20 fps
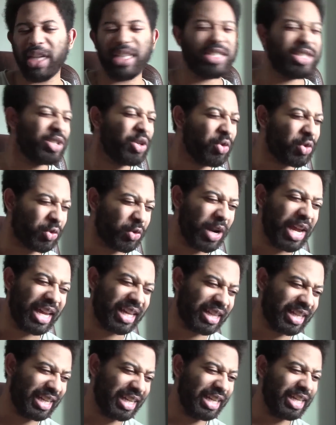It's so
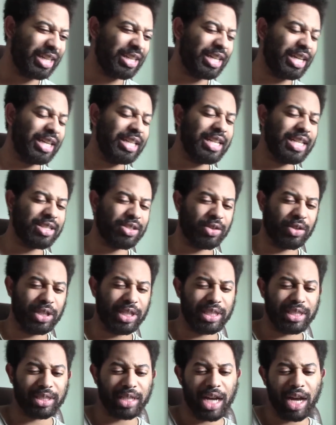great. Like, he does a
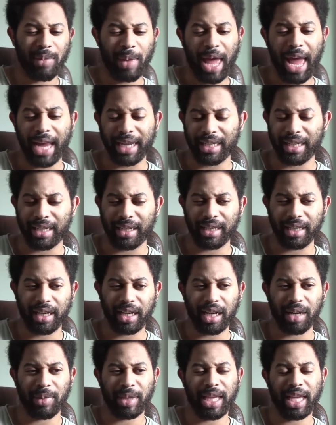good job acting,
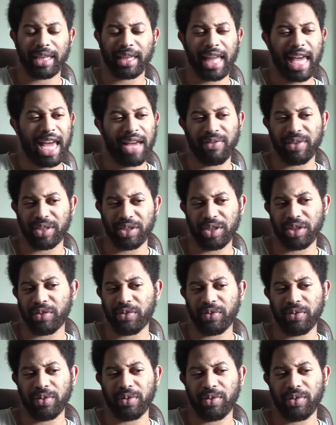and that laugh is
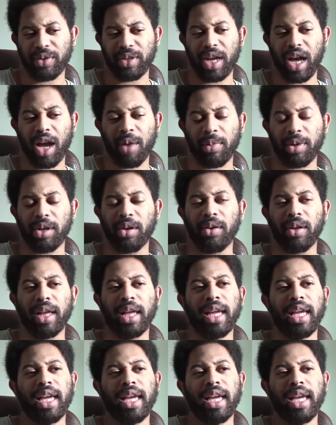just phenomenal.